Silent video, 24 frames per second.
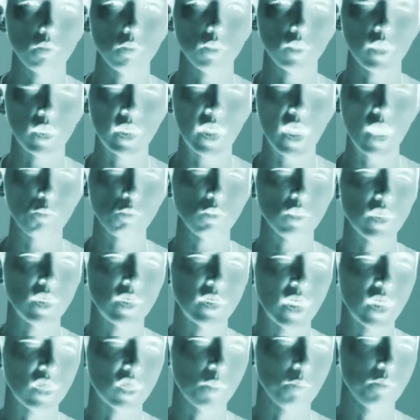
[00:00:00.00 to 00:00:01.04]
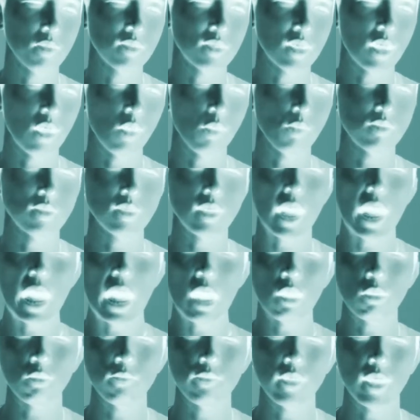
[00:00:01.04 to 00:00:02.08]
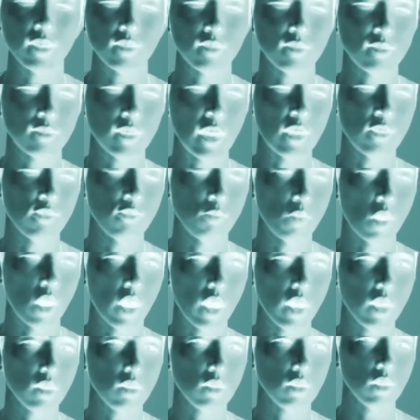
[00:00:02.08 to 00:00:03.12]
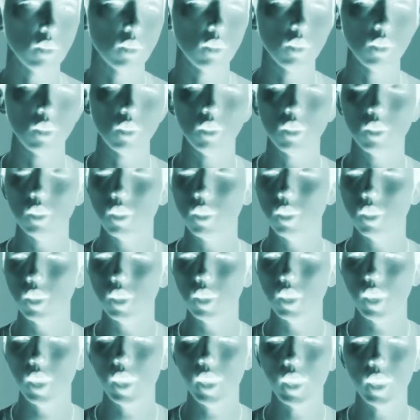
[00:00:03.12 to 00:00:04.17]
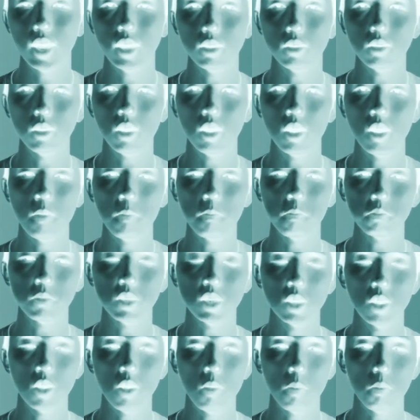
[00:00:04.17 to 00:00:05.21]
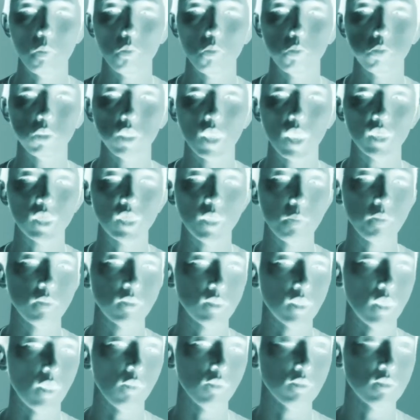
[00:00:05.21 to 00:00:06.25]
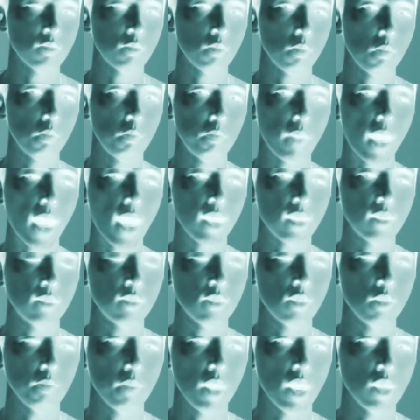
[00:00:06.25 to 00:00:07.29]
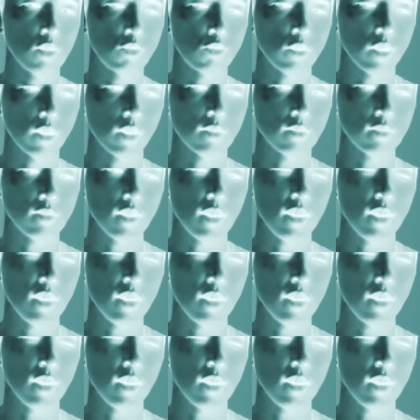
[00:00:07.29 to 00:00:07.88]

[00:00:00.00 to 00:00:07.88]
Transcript: They can't really get themselves out of that state of mind and, you know, plug themselves back into the matrix.